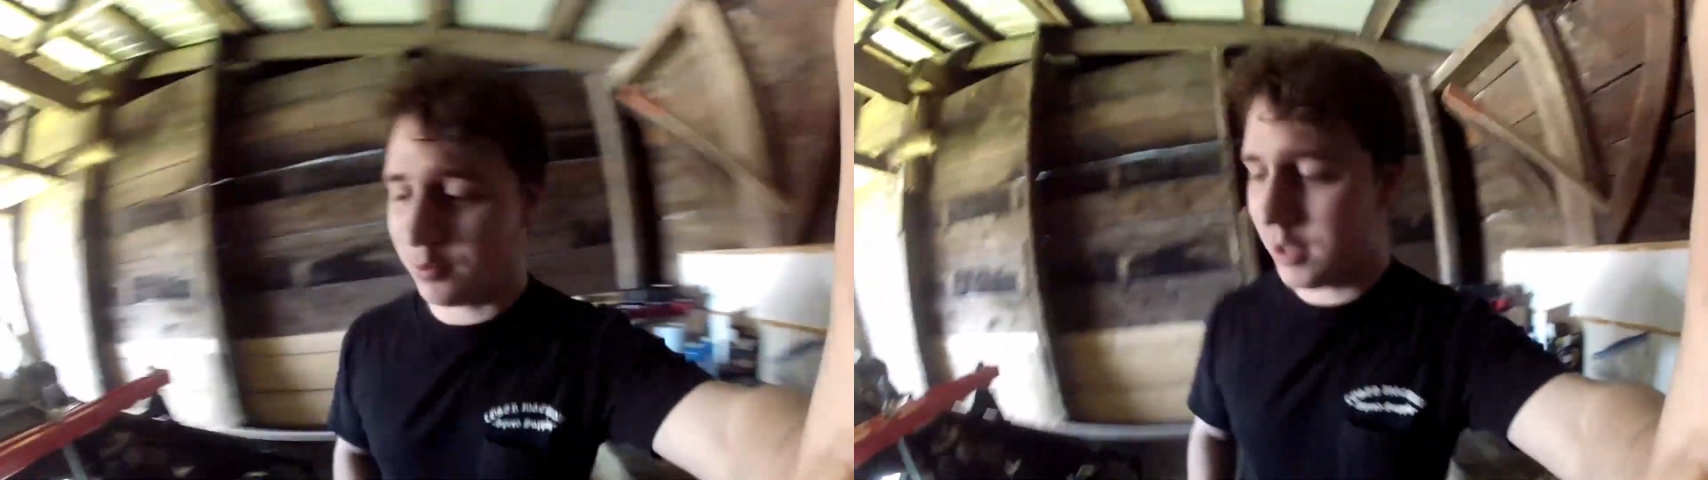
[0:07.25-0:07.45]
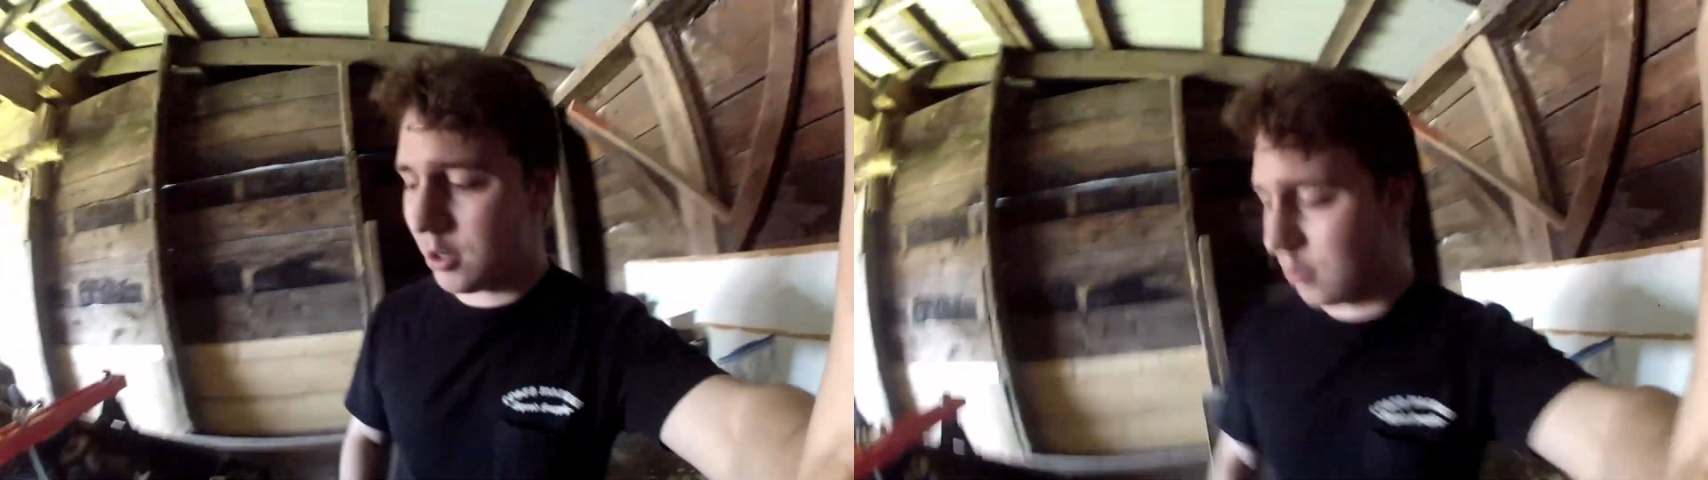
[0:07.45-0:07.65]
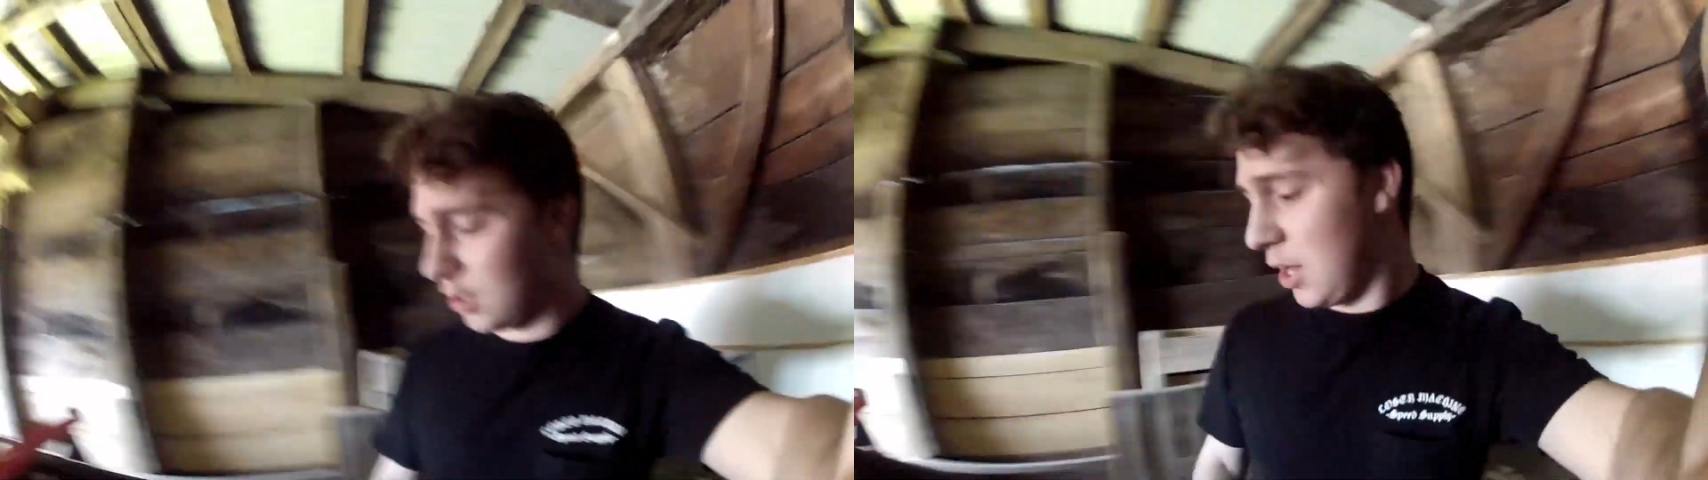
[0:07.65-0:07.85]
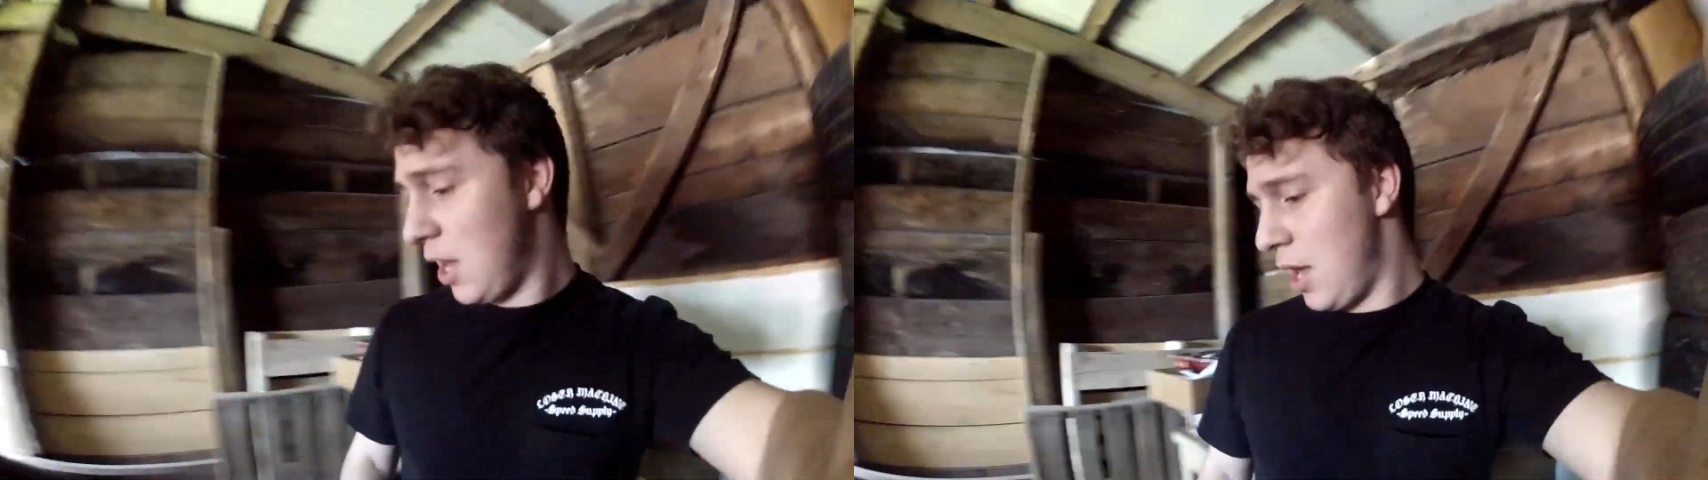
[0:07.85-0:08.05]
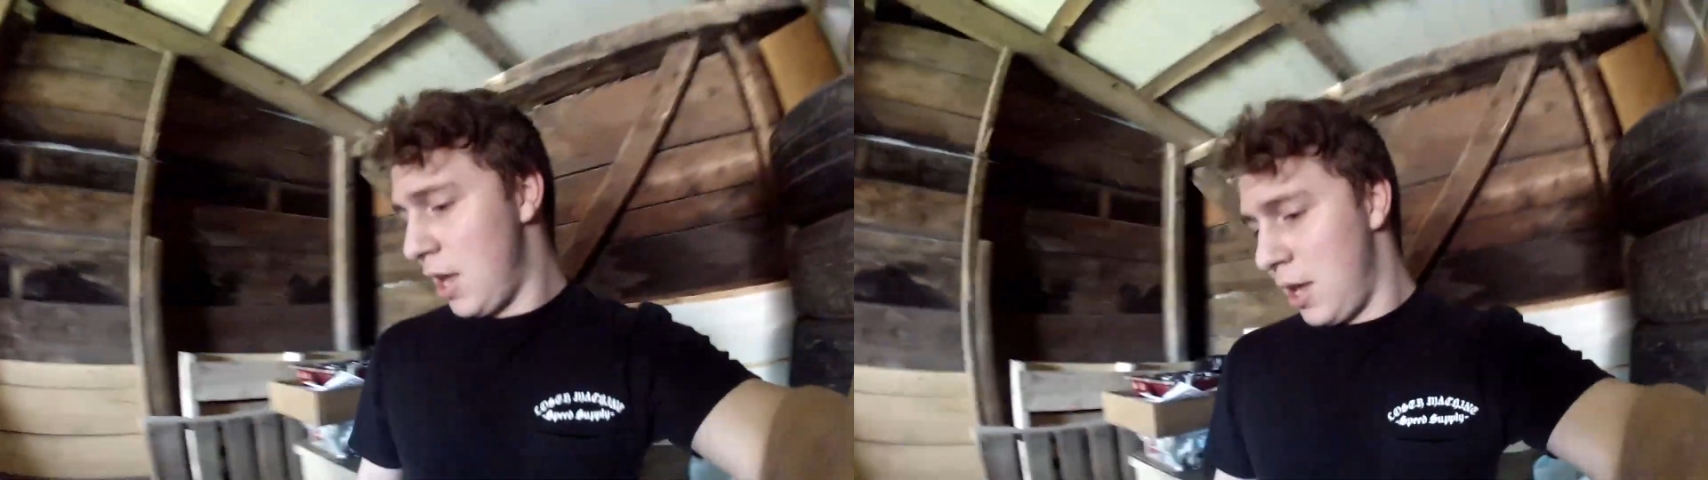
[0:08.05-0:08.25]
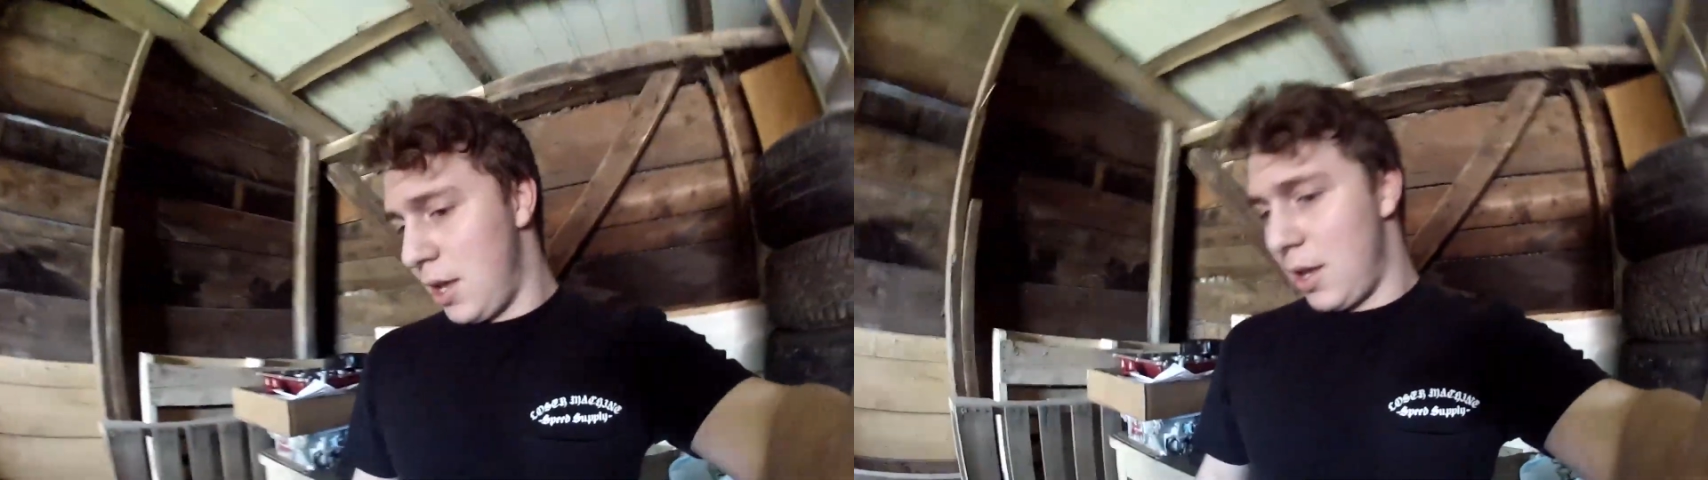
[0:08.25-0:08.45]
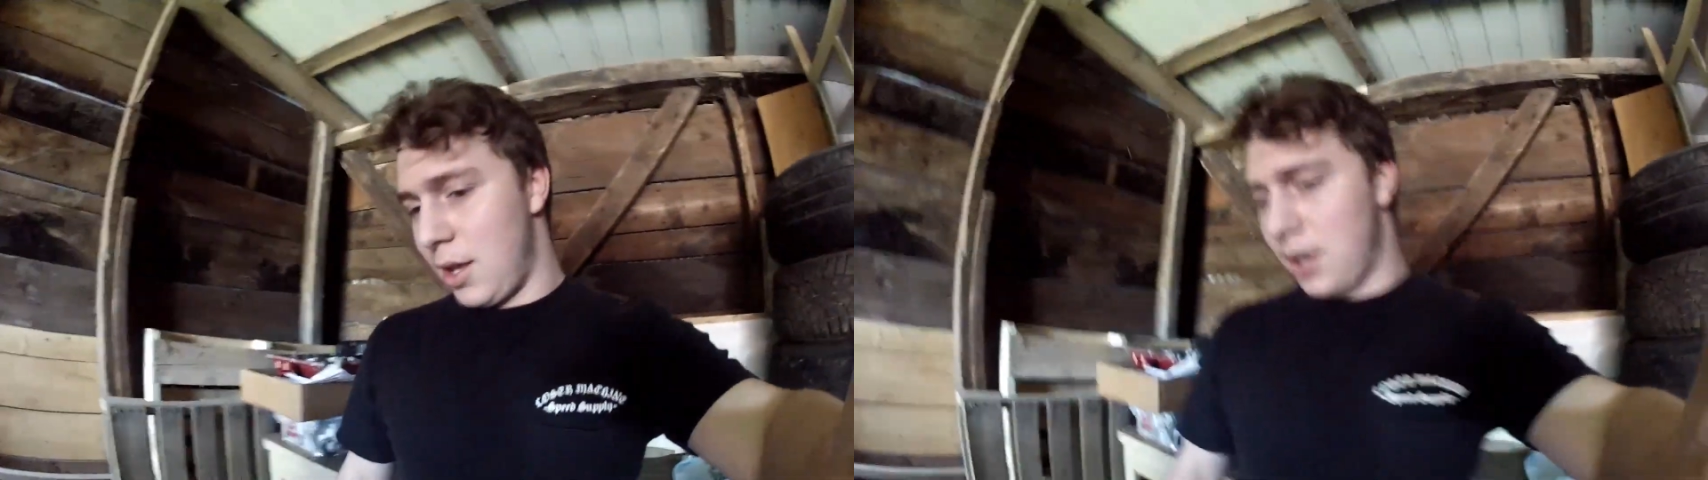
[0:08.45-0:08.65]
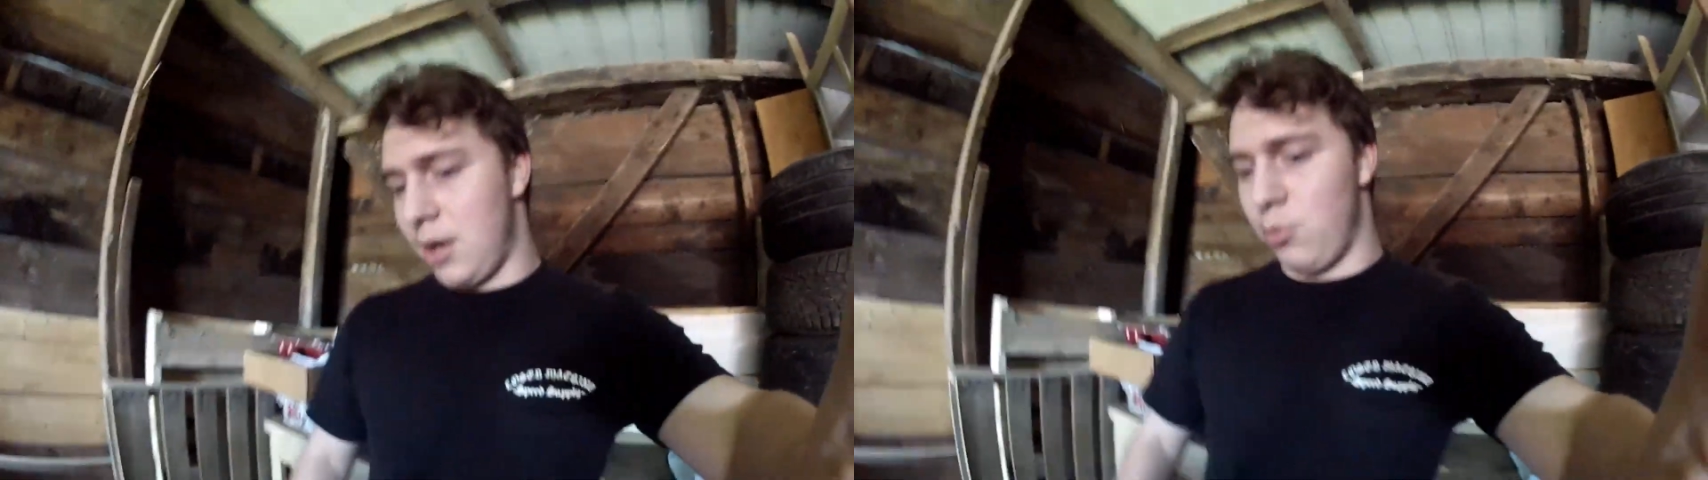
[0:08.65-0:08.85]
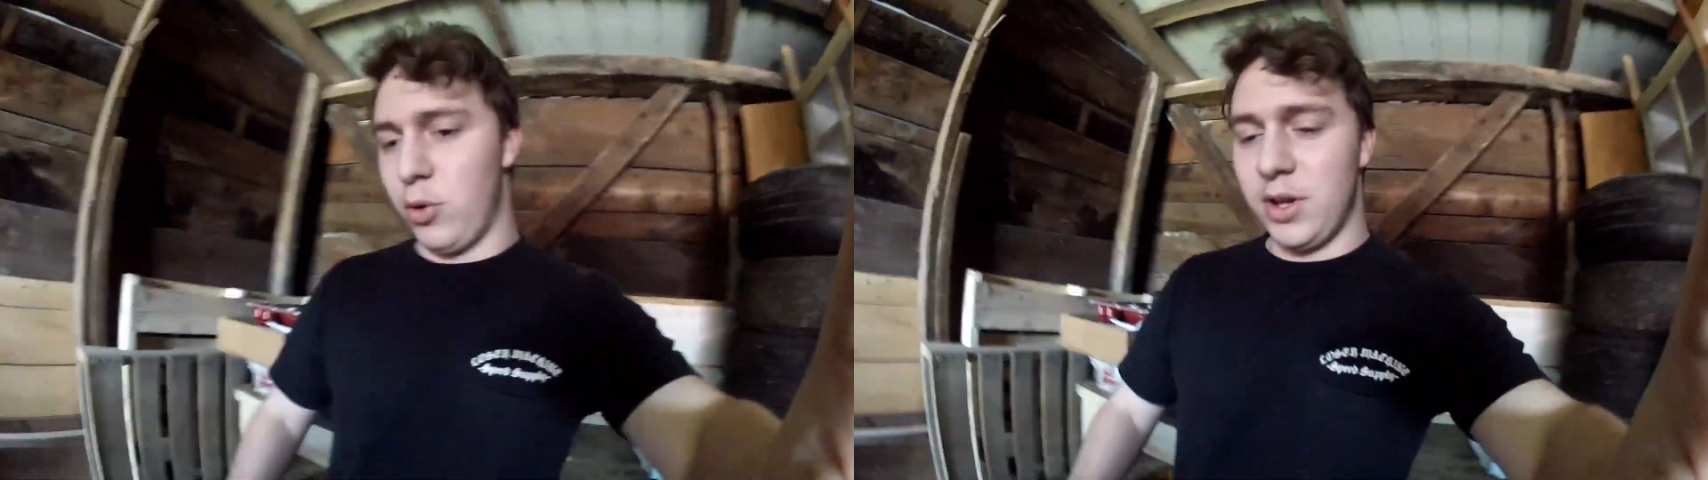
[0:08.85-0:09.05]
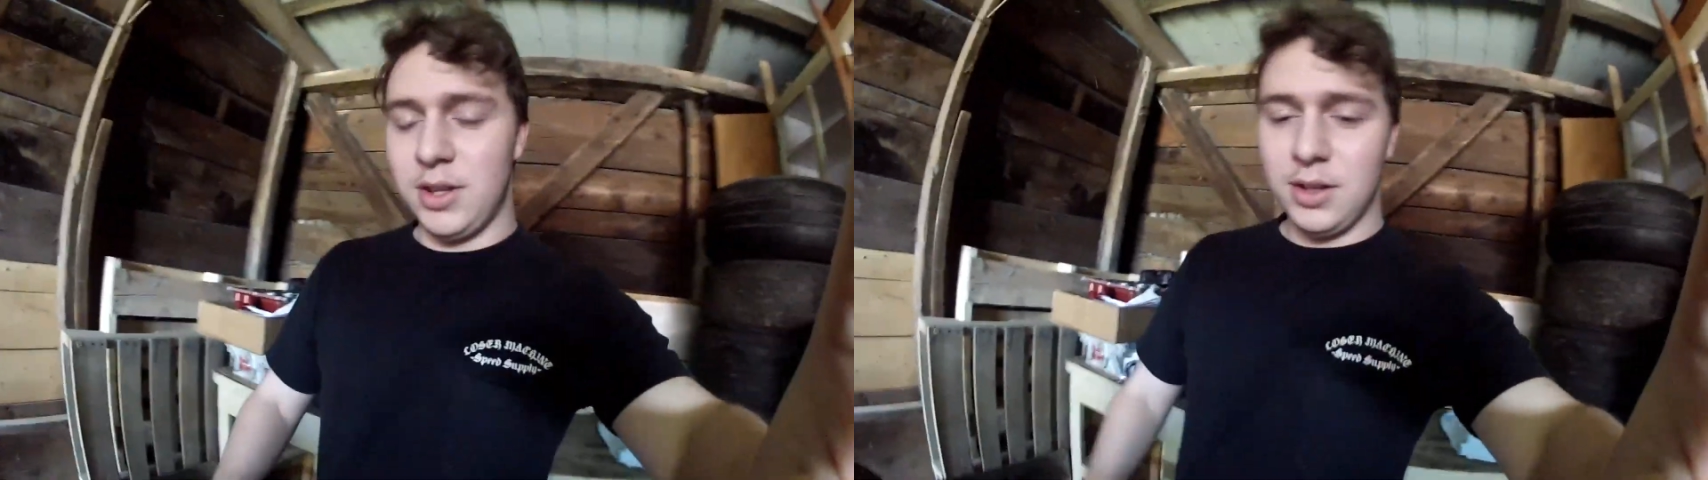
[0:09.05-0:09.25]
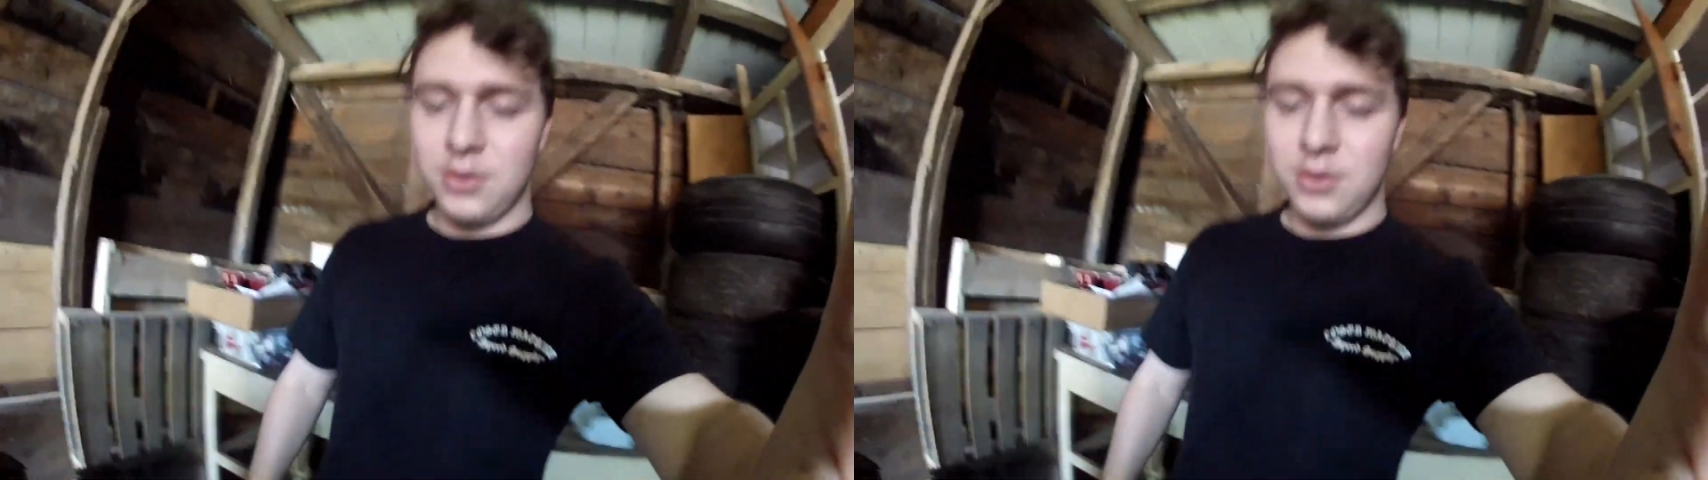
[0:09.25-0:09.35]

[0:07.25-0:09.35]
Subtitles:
now I'm ready